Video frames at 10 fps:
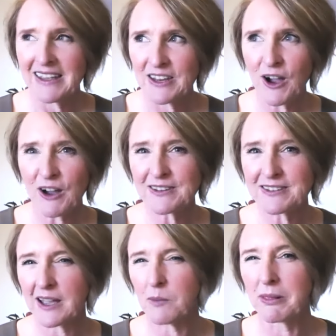You know how you
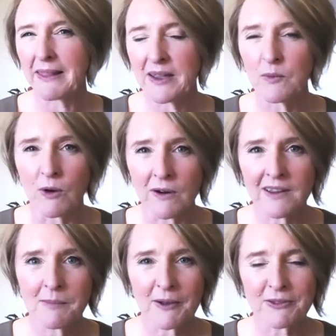stay up late
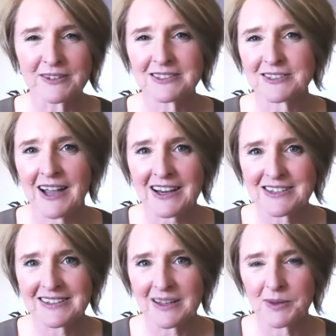worrying about those
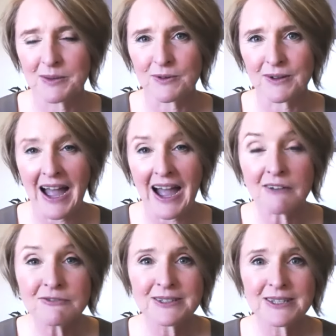interactions that people have,